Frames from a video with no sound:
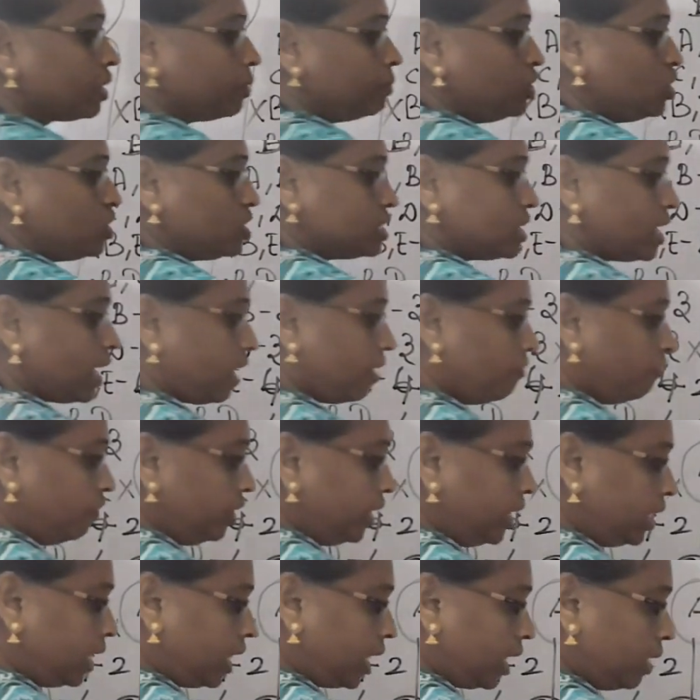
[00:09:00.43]
Because
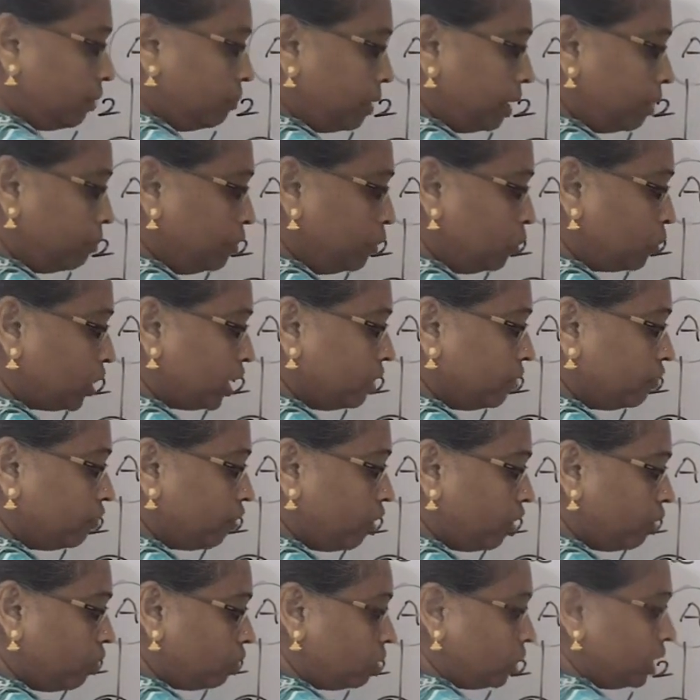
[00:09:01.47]
every time I am looking
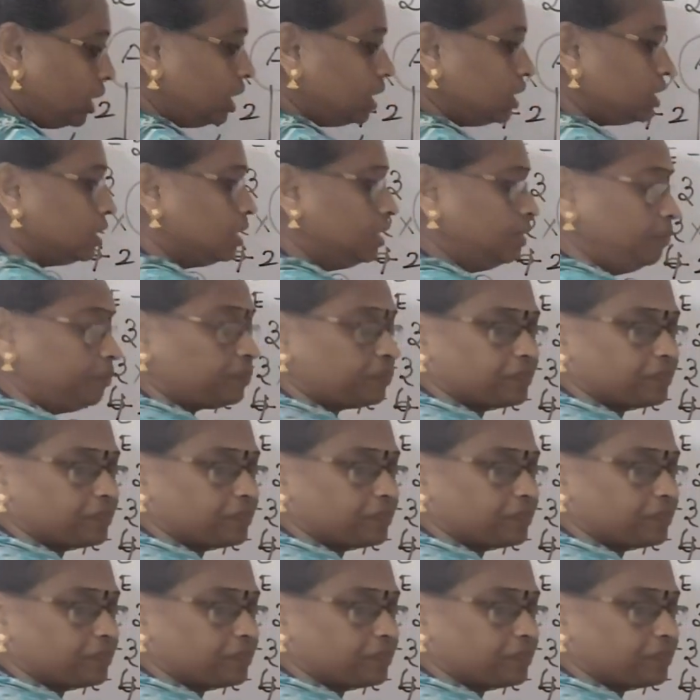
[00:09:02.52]
for only the